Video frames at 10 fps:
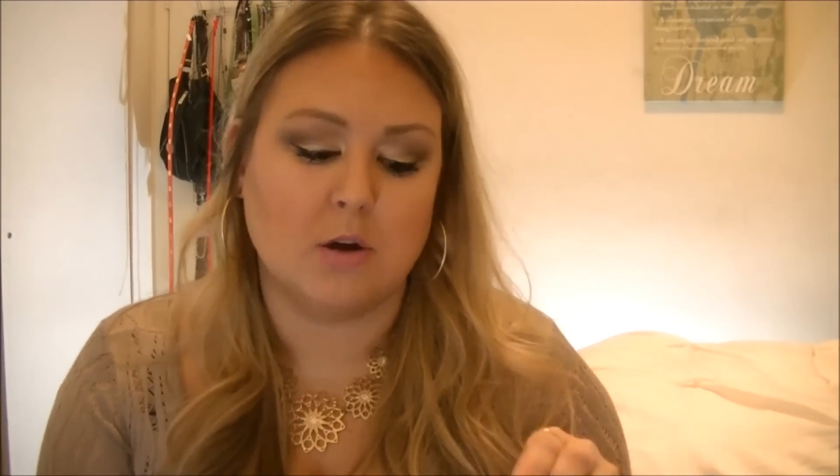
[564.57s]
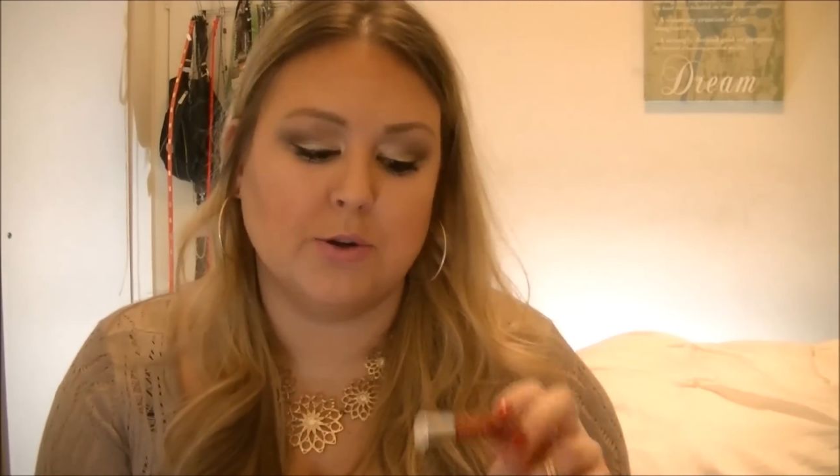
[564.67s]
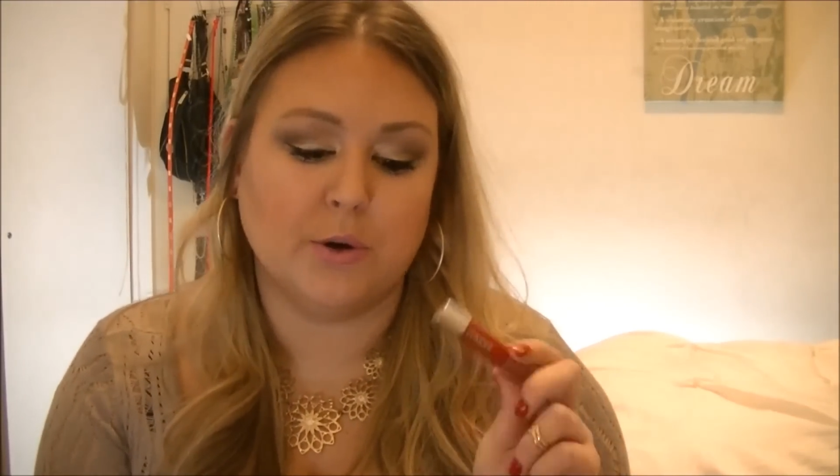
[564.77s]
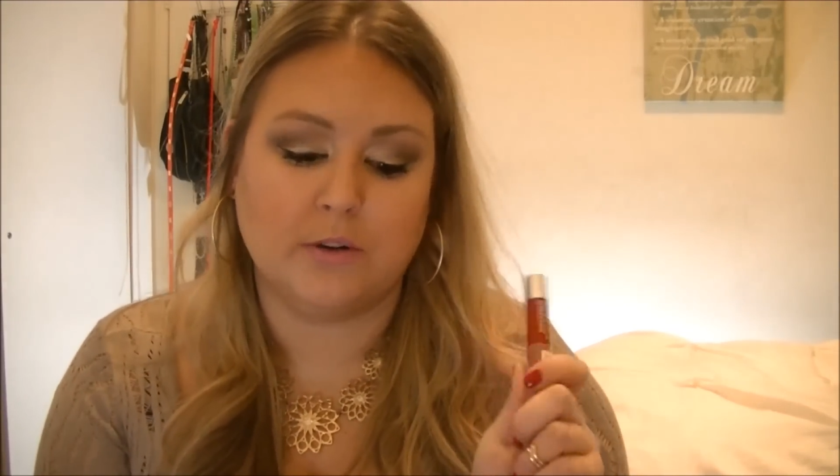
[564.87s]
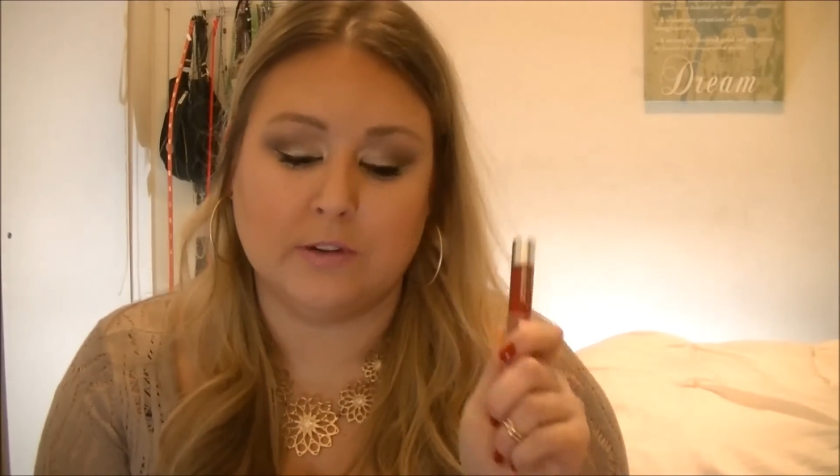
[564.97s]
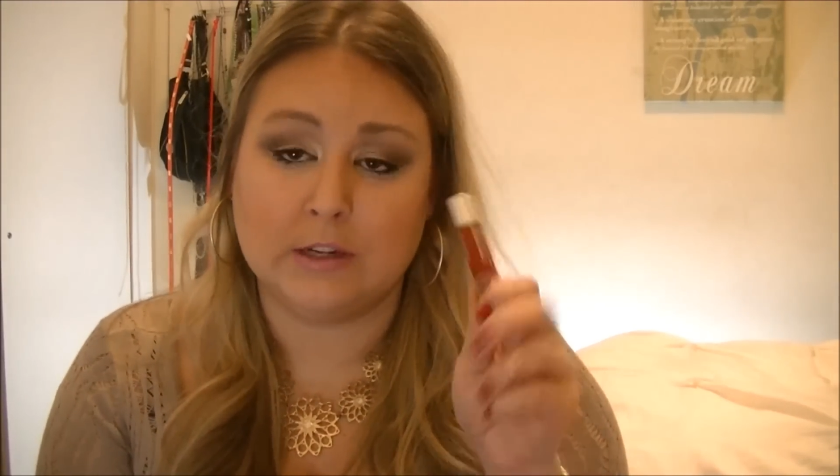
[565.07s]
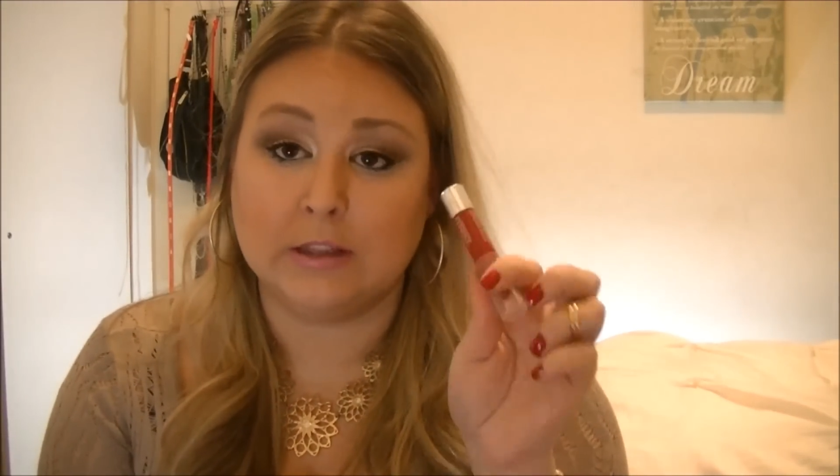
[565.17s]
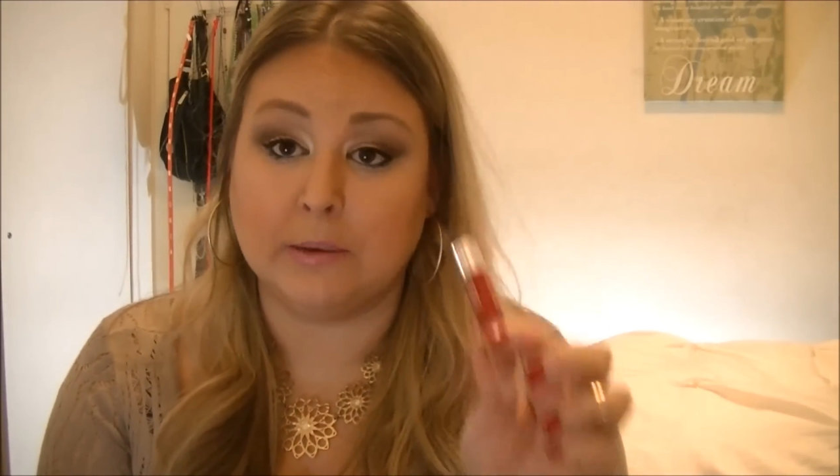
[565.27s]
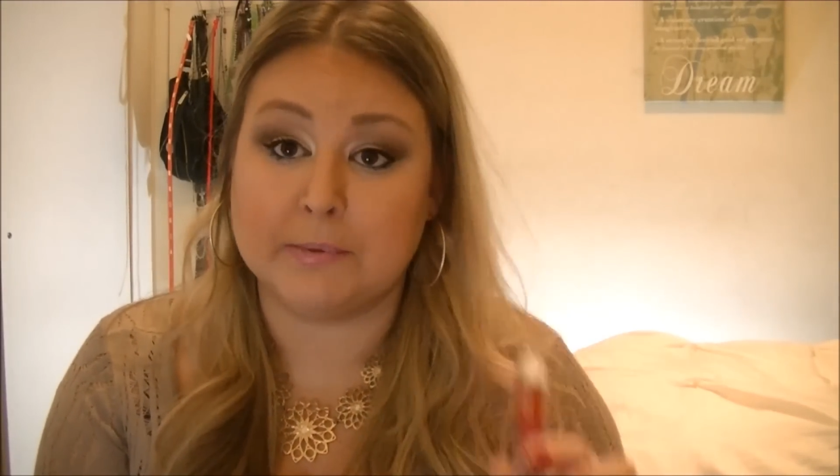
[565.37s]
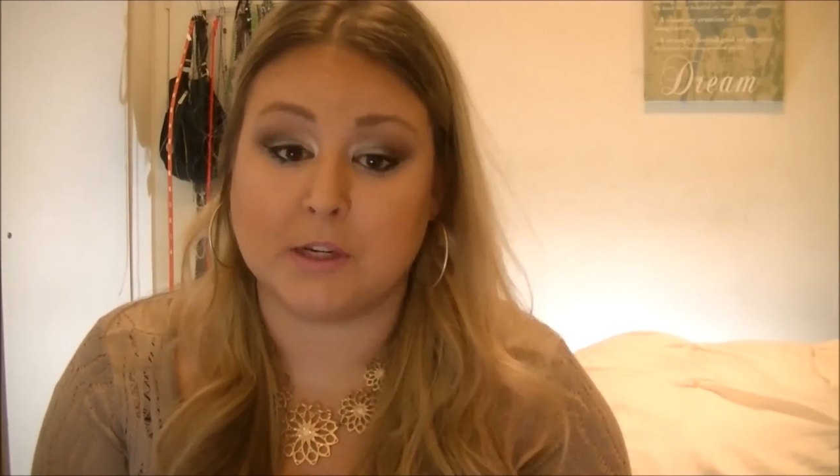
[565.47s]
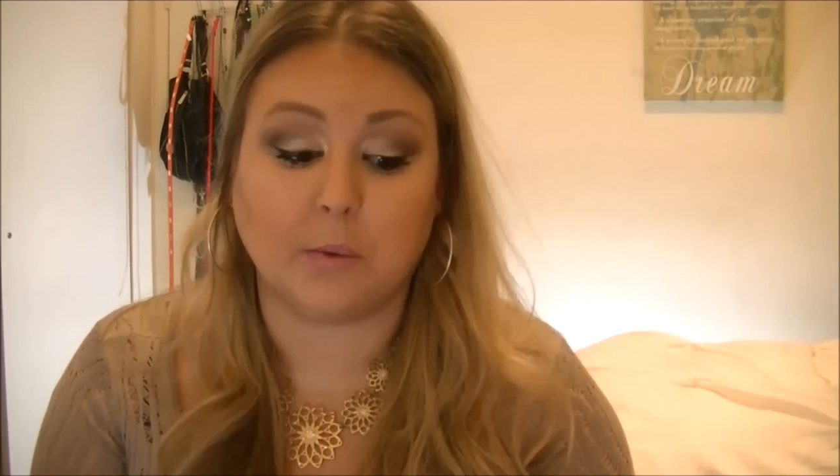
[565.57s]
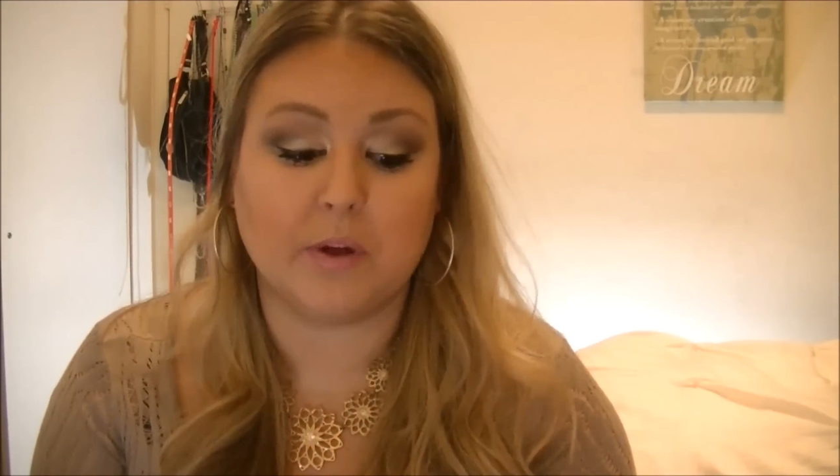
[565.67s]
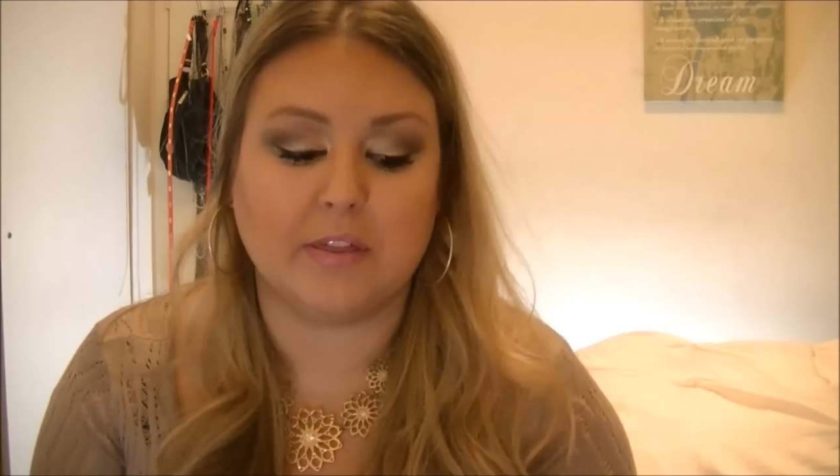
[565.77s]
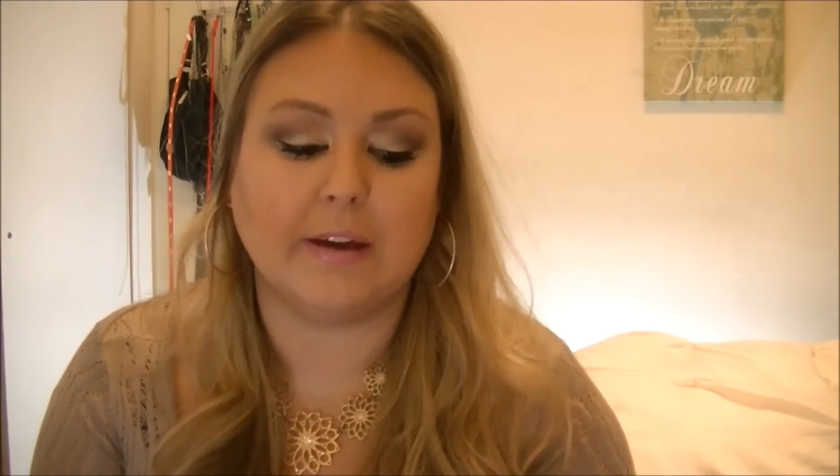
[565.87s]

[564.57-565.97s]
You don't even need lipstick with